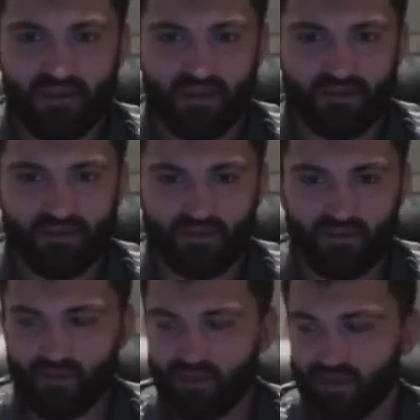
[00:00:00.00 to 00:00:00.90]
after
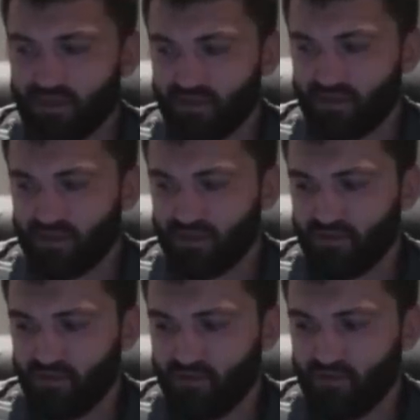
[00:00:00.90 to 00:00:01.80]

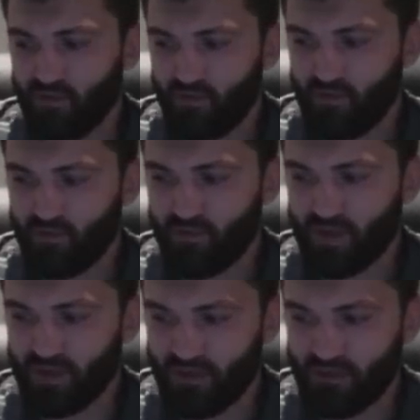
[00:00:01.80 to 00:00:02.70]
all
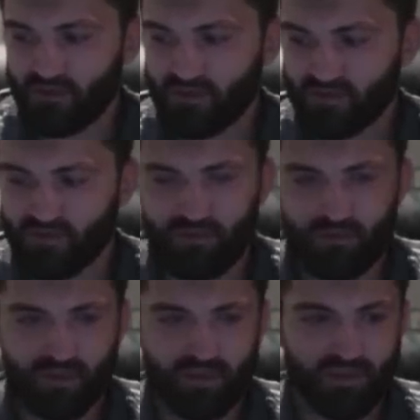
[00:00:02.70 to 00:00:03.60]
my losses, all
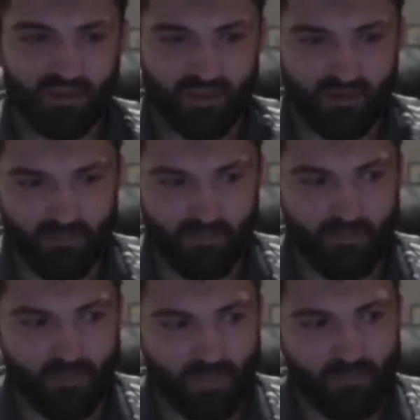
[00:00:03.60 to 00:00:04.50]
my
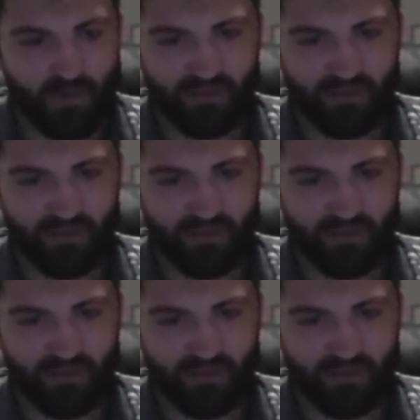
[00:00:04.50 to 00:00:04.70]
bad